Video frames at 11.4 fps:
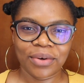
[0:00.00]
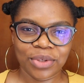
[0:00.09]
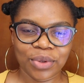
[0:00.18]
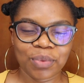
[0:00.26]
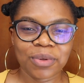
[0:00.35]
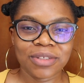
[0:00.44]

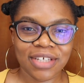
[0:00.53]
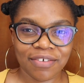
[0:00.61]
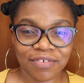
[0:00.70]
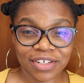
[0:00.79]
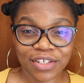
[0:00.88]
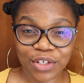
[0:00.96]
you will
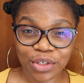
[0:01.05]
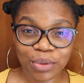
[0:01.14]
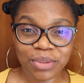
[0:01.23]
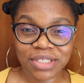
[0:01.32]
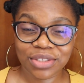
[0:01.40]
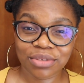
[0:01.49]
definitely
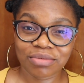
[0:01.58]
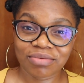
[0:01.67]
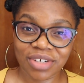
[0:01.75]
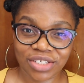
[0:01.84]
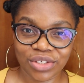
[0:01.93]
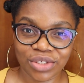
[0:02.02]
notice
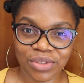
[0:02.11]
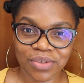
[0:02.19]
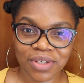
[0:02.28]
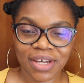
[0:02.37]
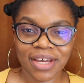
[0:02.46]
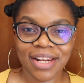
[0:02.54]
residue
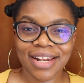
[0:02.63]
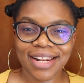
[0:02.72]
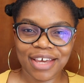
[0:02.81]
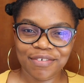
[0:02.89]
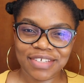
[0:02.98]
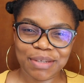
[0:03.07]

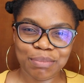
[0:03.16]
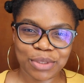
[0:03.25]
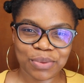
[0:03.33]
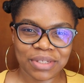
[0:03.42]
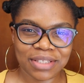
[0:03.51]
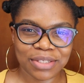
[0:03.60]
left in
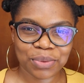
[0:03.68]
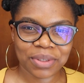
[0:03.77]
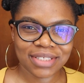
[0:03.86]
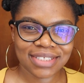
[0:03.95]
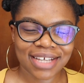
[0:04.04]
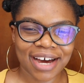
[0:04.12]
between the
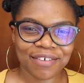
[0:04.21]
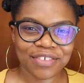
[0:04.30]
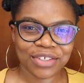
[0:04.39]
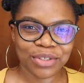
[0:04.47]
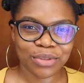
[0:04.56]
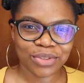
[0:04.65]
twists
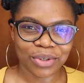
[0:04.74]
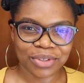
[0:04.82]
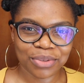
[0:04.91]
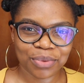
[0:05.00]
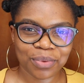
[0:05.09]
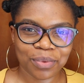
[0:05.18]
after you're
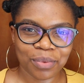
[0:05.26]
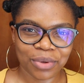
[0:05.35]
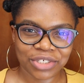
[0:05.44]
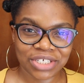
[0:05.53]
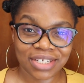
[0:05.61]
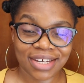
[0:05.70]
done
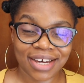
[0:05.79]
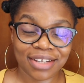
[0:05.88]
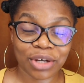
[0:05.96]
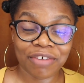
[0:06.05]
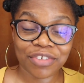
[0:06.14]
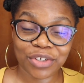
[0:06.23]
washing
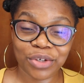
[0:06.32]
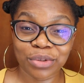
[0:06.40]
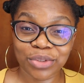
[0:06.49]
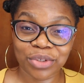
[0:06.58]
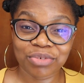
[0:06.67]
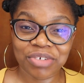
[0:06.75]
and after you're
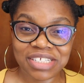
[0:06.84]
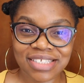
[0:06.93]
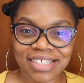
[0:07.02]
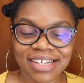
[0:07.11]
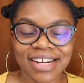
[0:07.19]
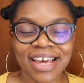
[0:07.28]
done
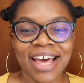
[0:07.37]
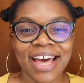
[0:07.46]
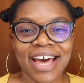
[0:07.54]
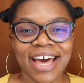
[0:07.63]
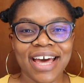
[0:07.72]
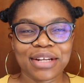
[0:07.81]
rinsing.
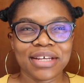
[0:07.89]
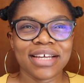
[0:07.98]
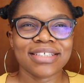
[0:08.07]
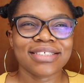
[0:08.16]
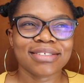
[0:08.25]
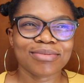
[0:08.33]
And
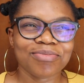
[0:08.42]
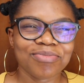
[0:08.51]
it's